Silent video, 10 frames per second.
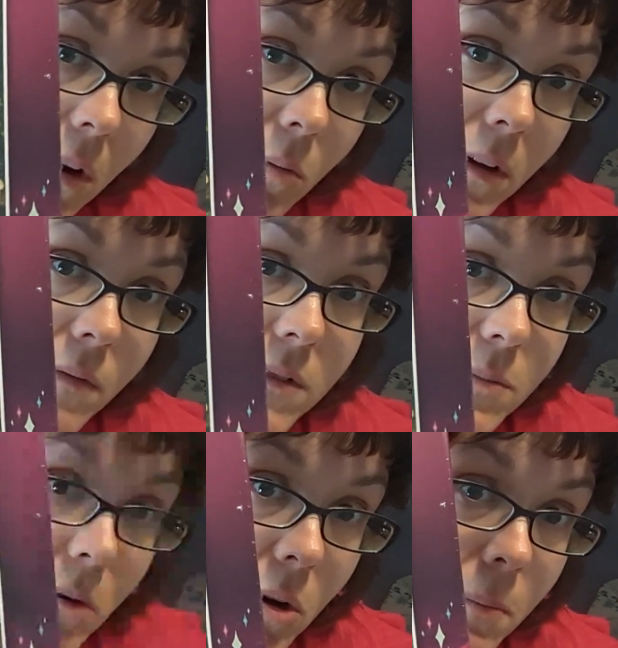
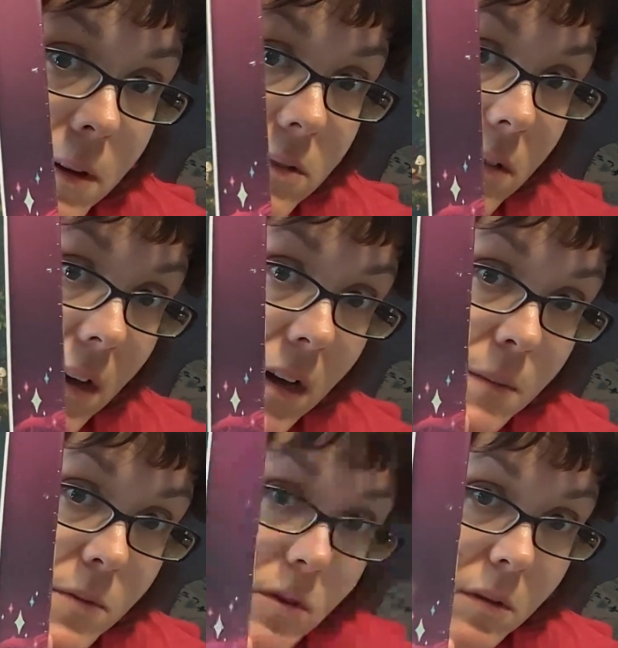Ravensburger puzzle that
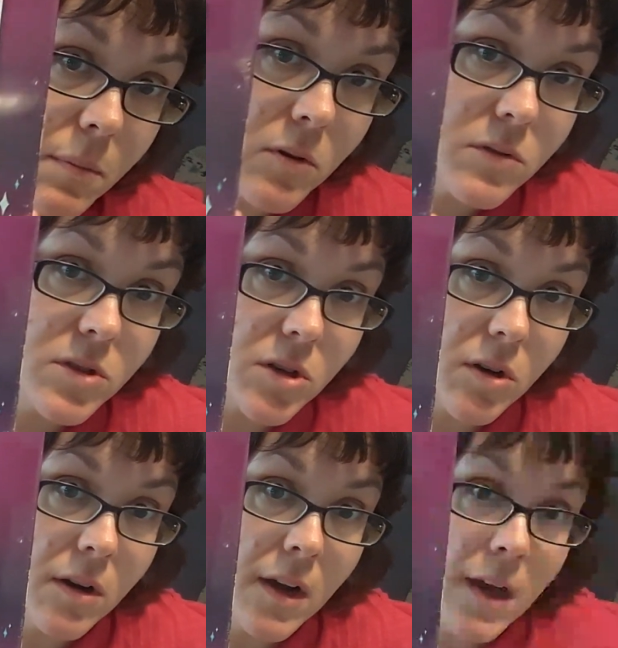comes with the poster,